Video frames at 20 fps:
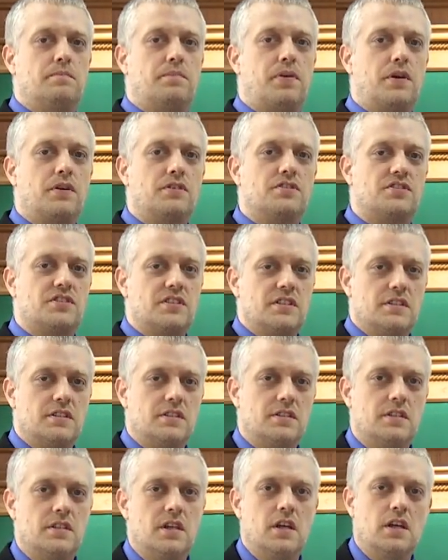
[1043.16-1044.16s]

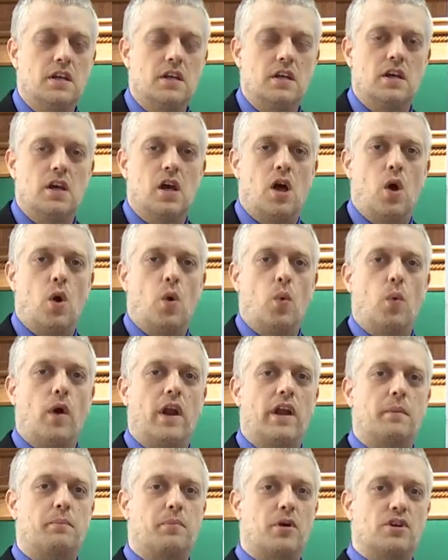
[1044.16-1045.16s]
person
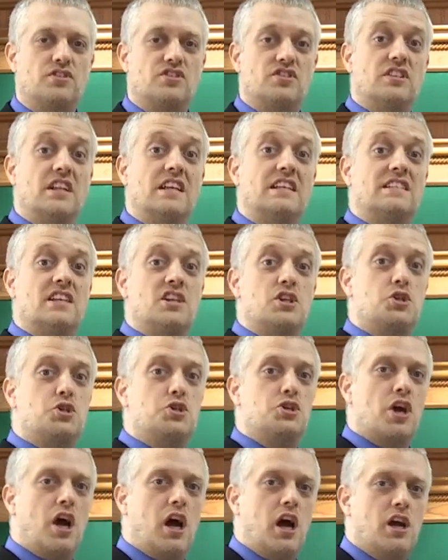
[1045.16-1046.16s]
when a person is in
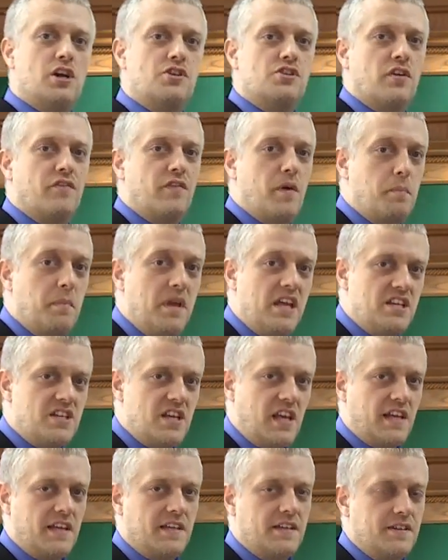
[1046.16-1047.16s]
charge of a
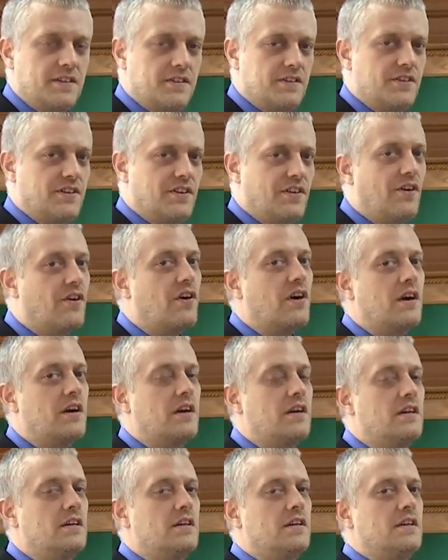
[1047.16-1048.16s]
meeting or